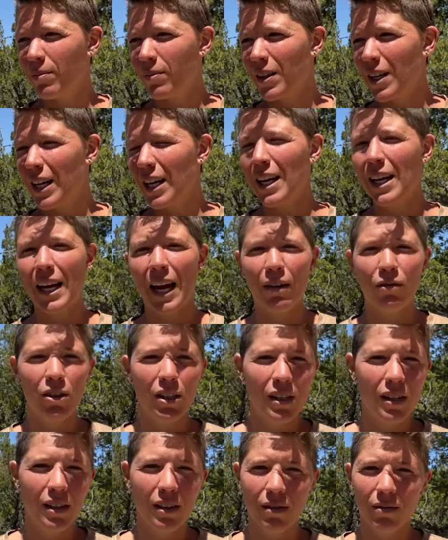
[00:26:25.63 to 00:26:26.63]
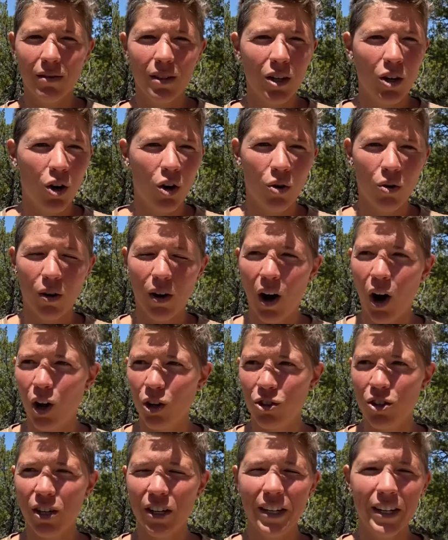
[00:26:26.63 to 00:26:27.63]
getting every, you know,
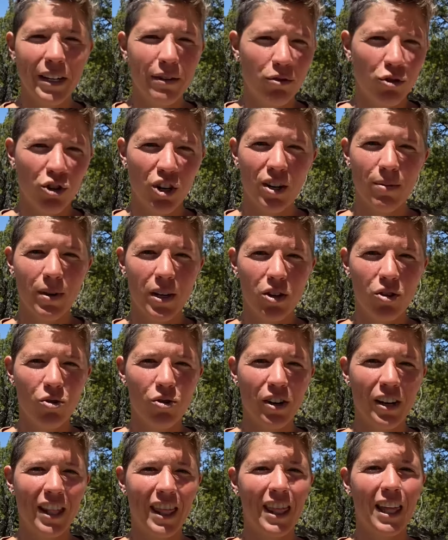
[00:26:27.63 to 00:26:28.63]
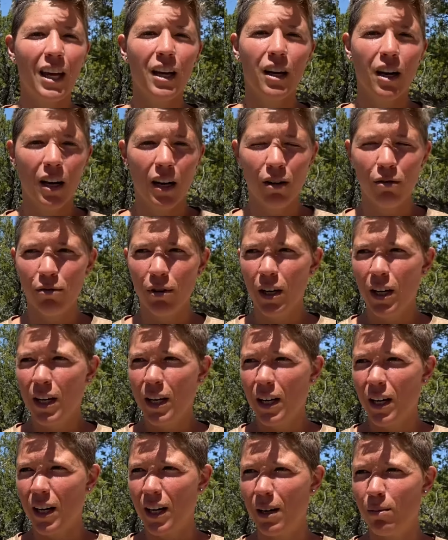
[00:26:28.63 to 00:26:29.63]
alternative treatment you could think of,
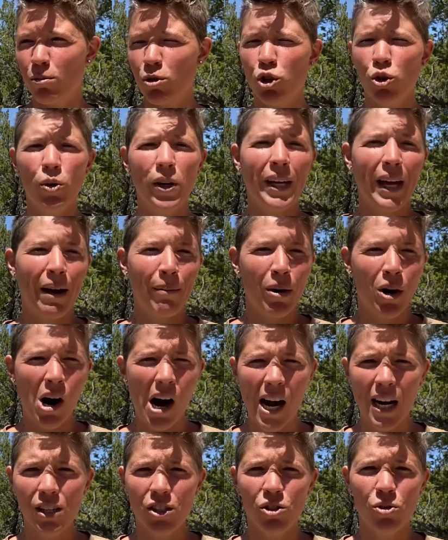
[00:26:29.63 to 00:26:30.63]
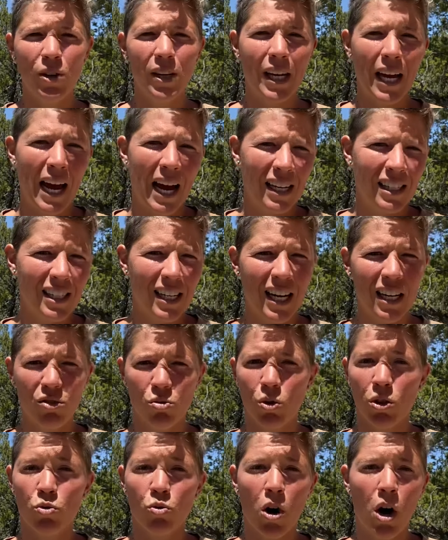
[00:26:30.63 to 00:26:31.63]
doing MRIs, doing CAT scans,
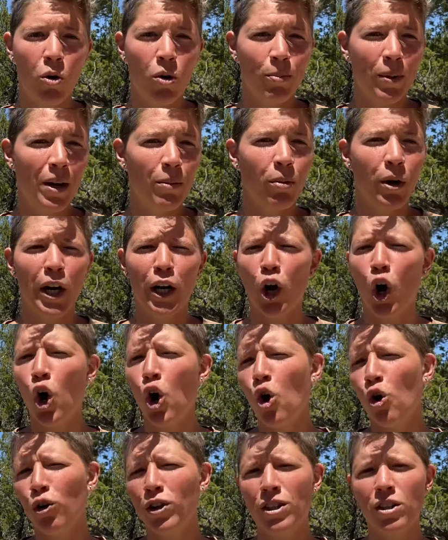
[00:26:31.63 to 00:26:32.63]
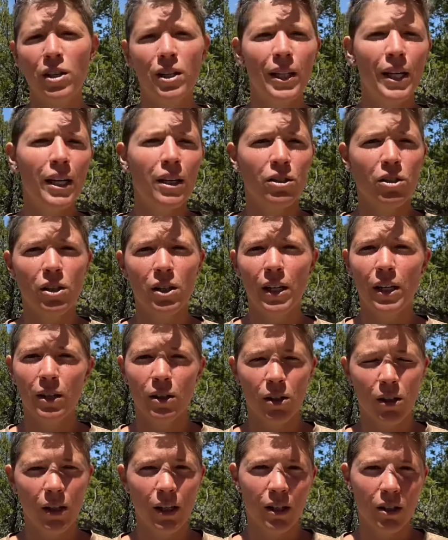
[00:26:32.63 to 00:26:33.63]
what's wrong with my brain? Oh, it's clear, it's clear,
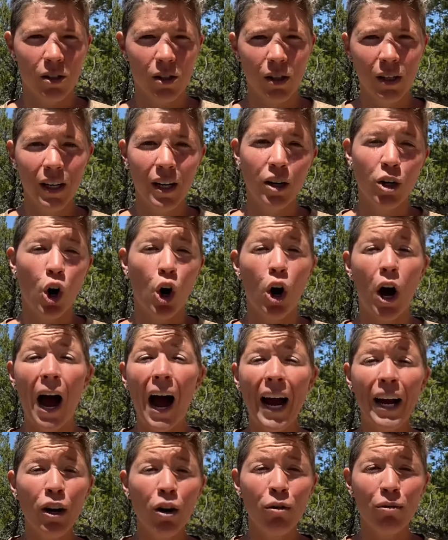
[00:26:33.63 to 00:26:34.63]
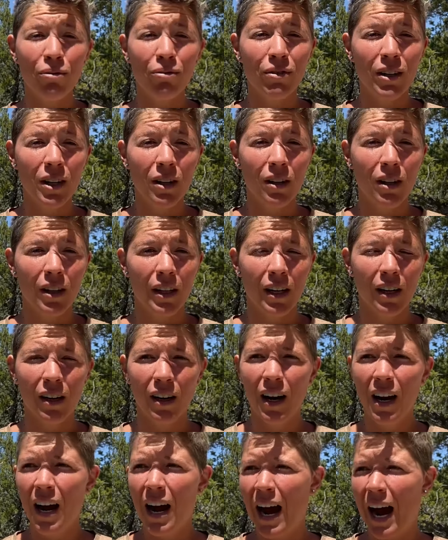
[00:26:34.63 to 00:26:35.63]
it's clear, it's clear. I don't feel clear.
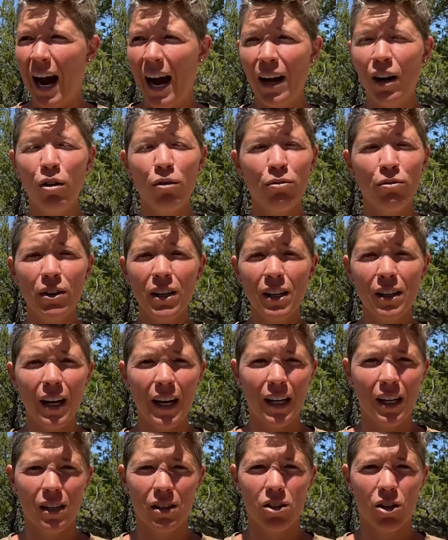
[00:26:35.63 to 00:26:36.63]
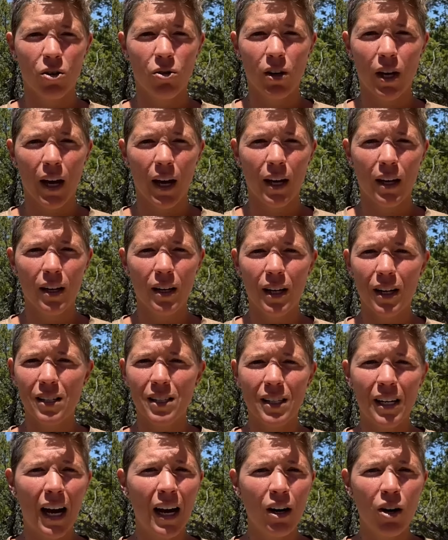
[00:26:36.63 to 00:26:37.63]
I don't feel like it's okay. It's
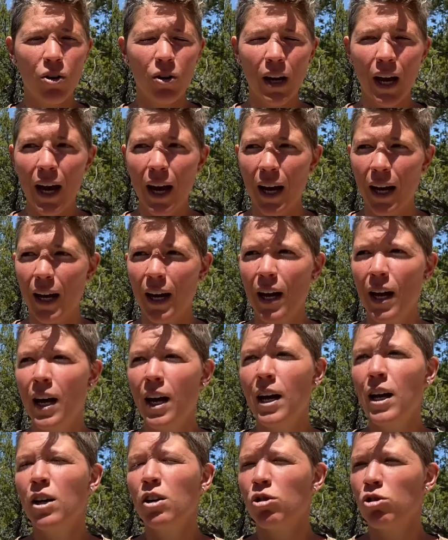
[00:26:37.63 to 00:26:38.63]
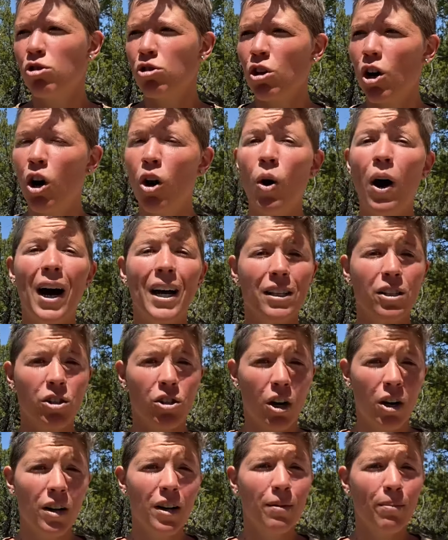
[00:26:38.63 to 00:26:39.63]
not okay. So I
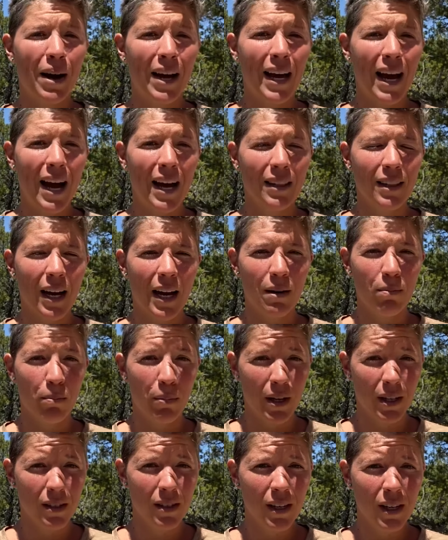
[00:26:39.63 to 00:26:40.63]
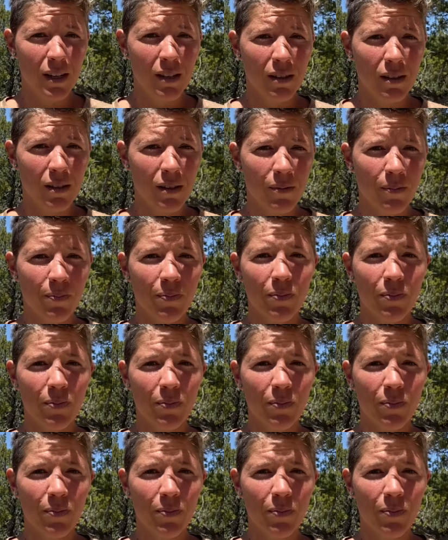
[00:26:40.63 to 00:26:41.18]
started my online business.